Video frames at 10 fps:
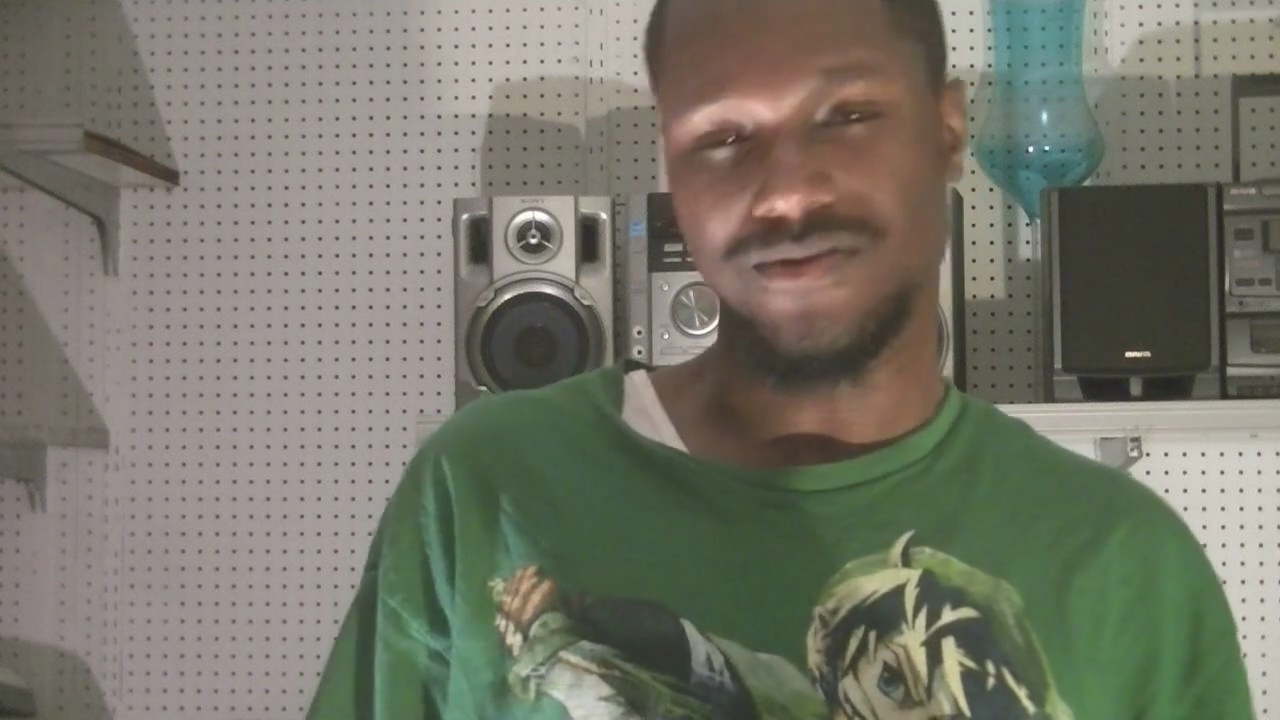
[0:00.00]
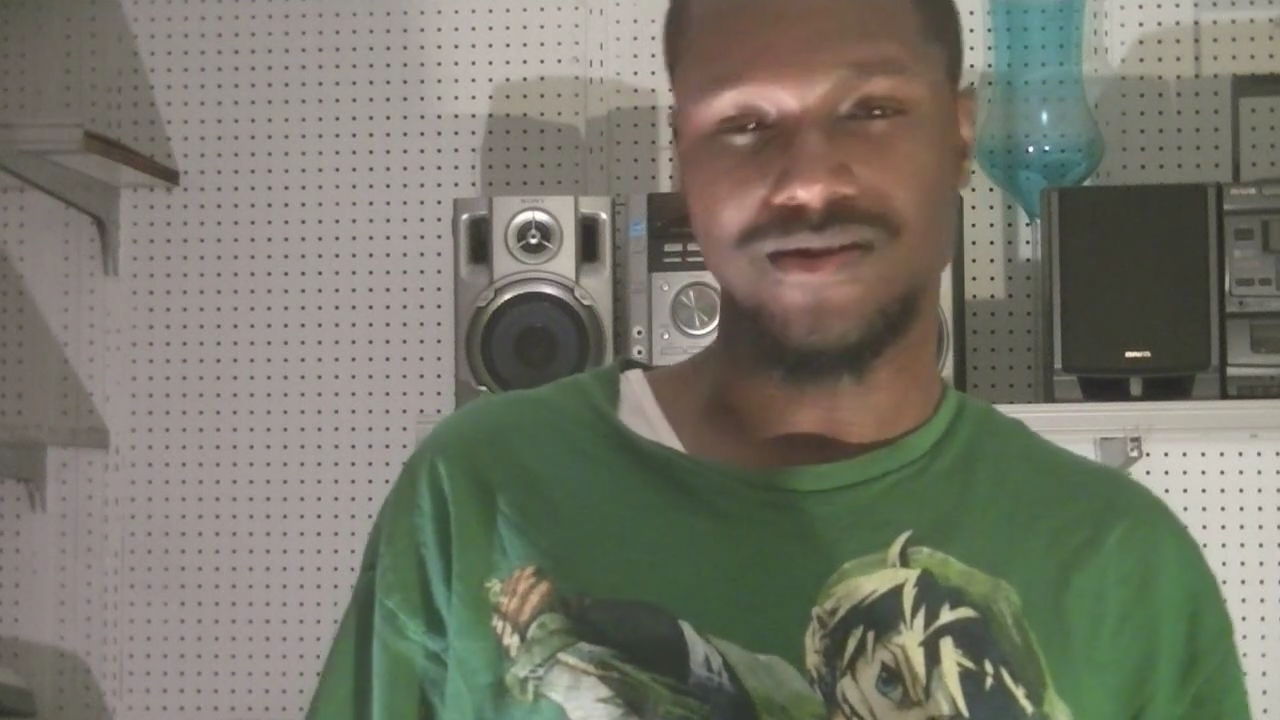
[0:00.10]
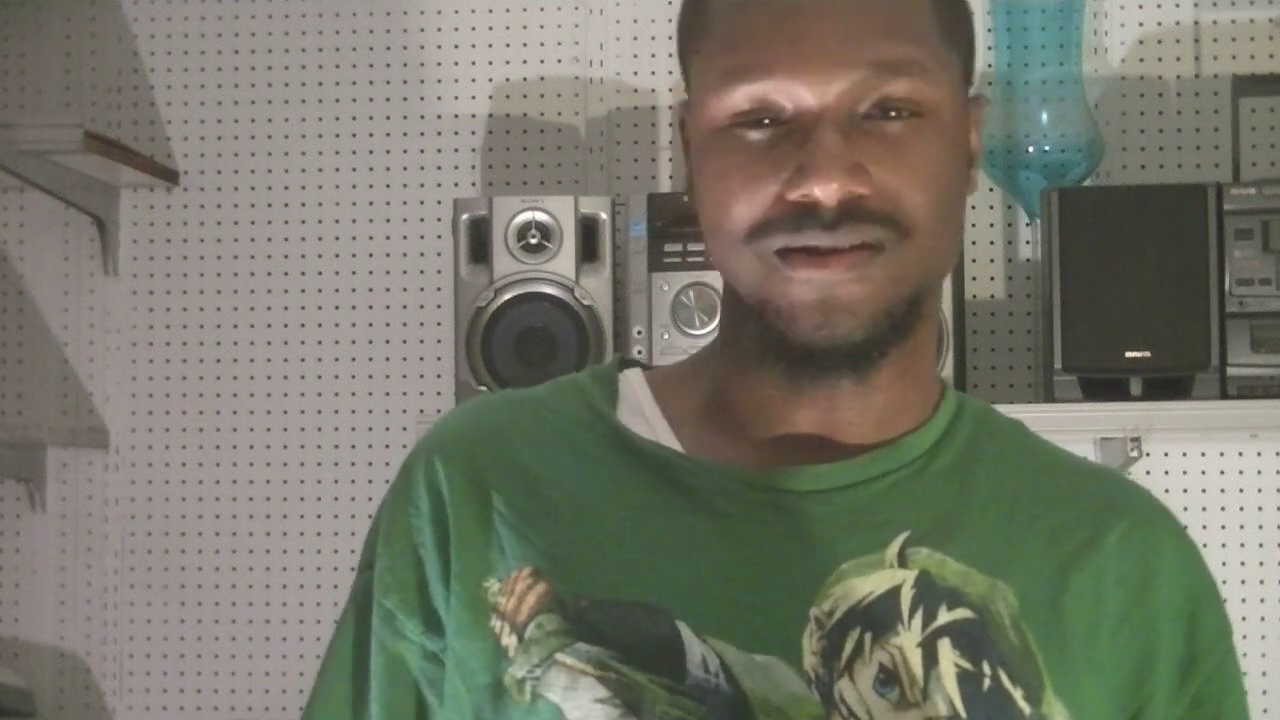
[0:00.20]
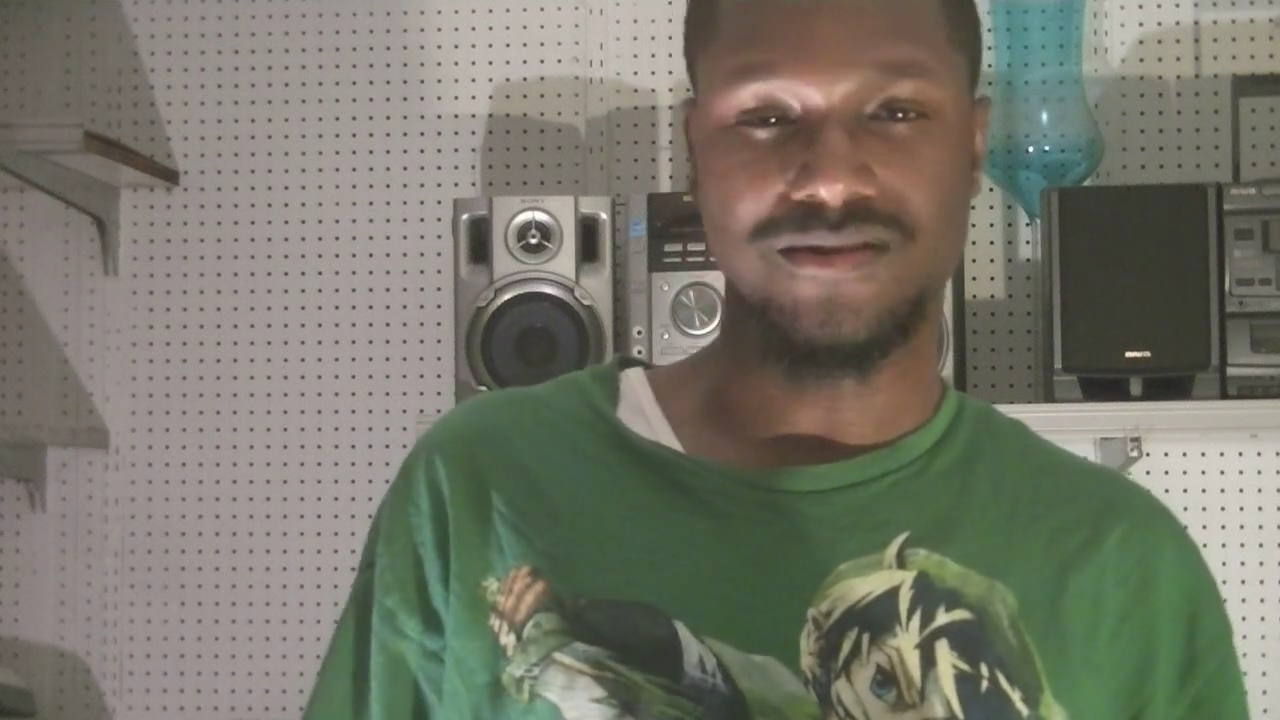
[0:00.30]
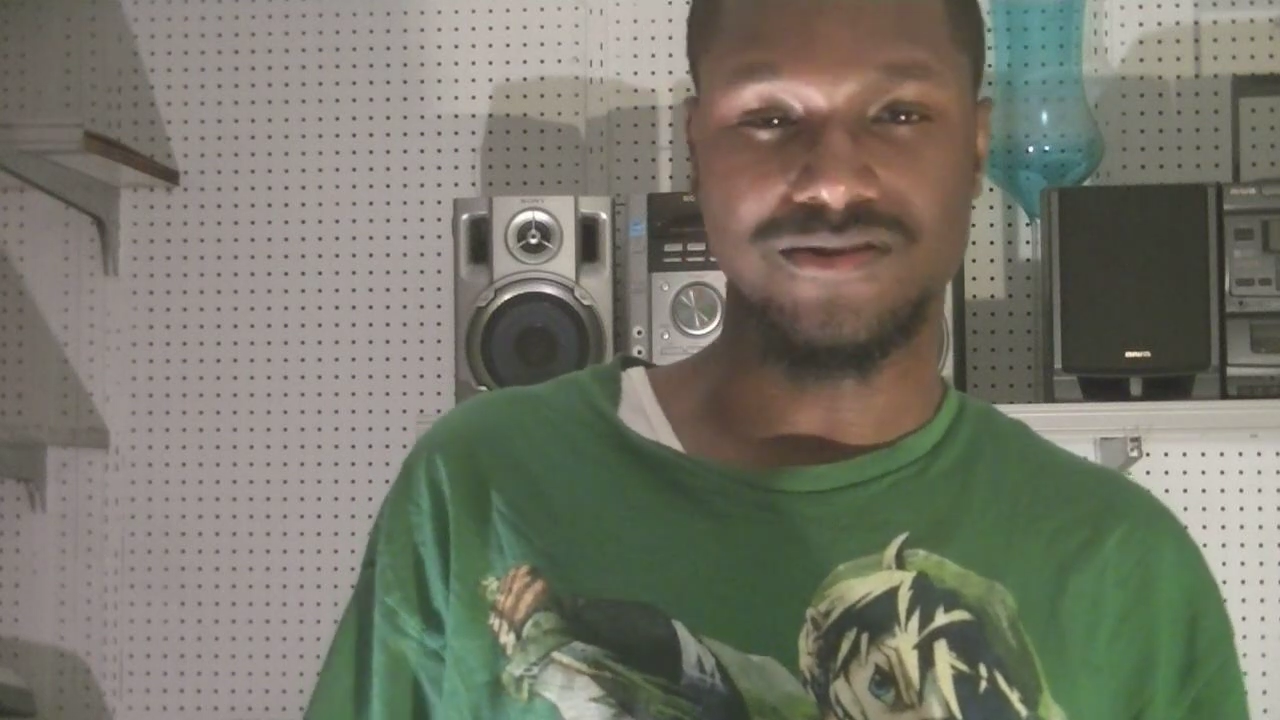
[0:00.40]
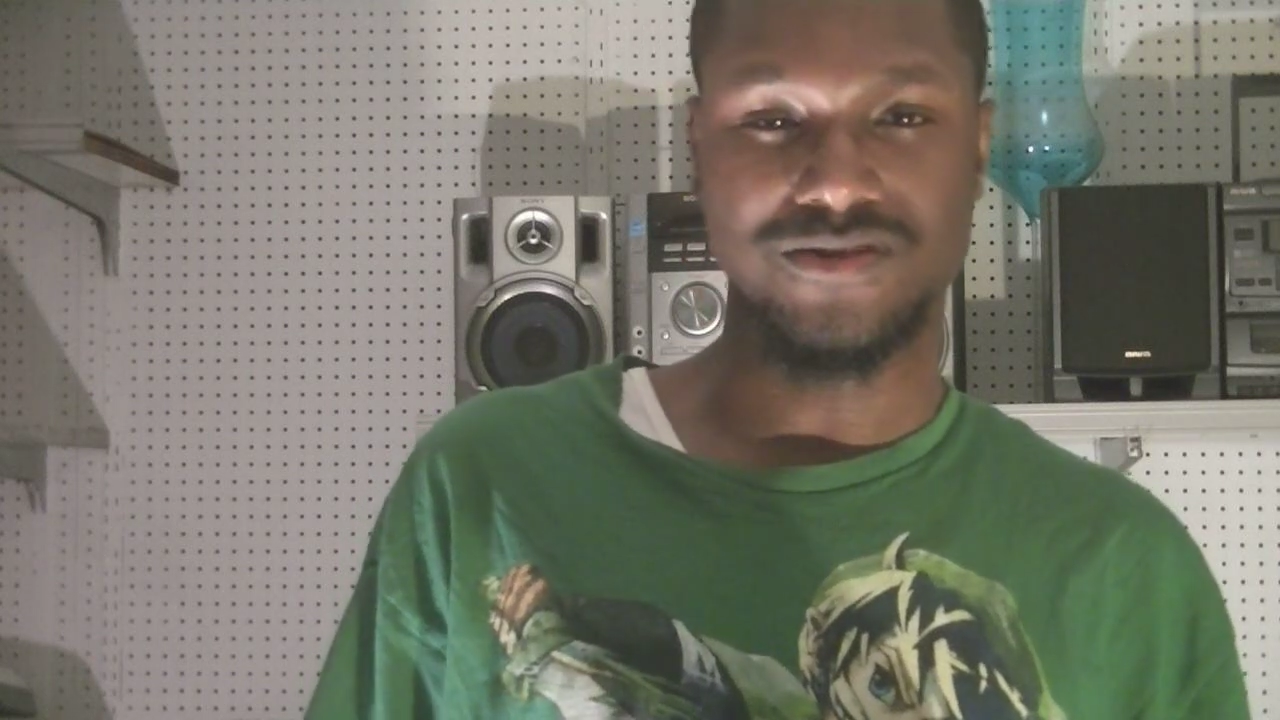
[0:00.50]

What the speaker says: be the end of